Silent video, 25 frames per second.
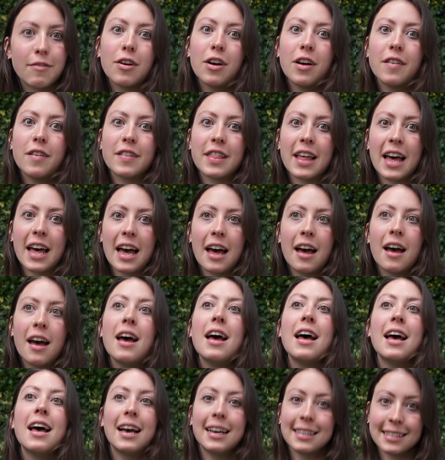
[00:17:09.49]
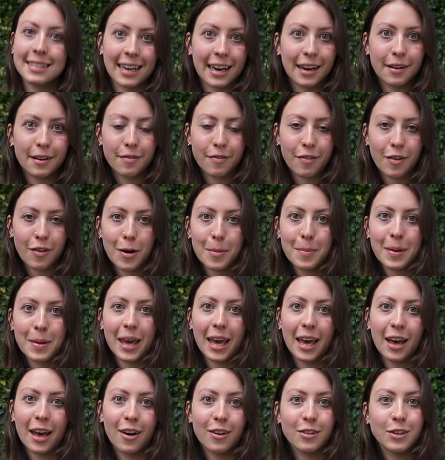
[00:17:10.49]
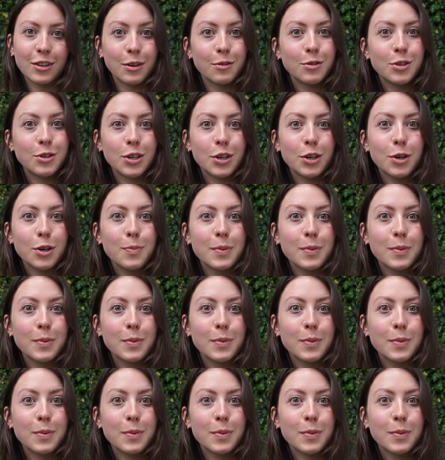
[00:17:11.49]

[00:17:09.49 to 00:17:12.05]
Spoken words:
over there aside from here on YouTube.